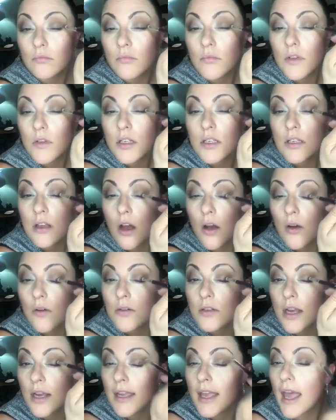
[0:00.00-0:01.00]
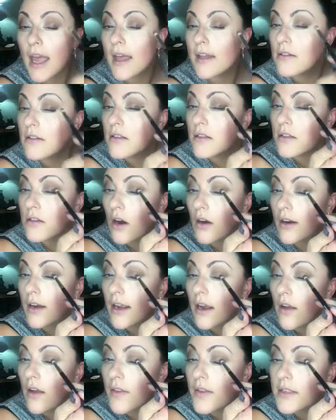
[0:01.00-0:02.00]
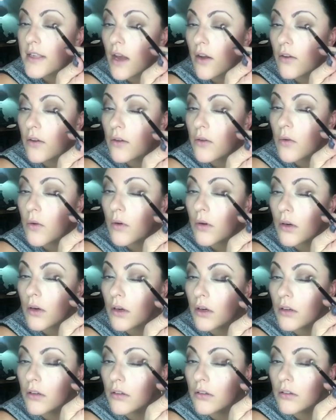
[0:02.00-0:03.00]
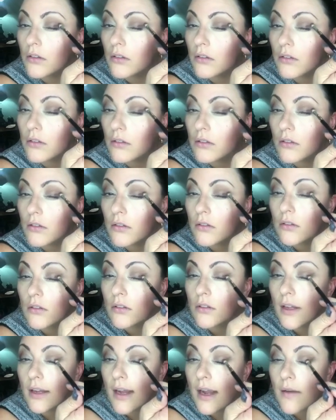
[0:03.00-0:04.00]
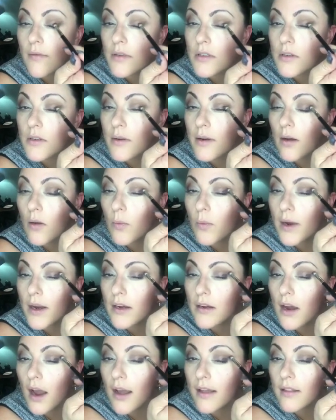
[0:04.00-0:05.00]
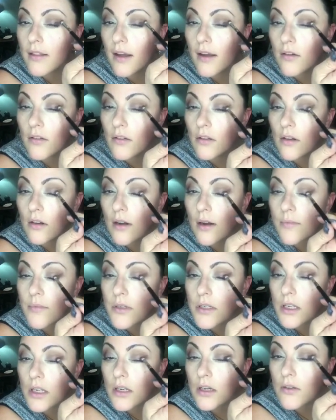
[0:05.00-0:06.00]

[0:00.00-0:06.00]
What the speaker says: So again, starting on this outer corner, like I was doing a winged eyeliner look, I'm just going to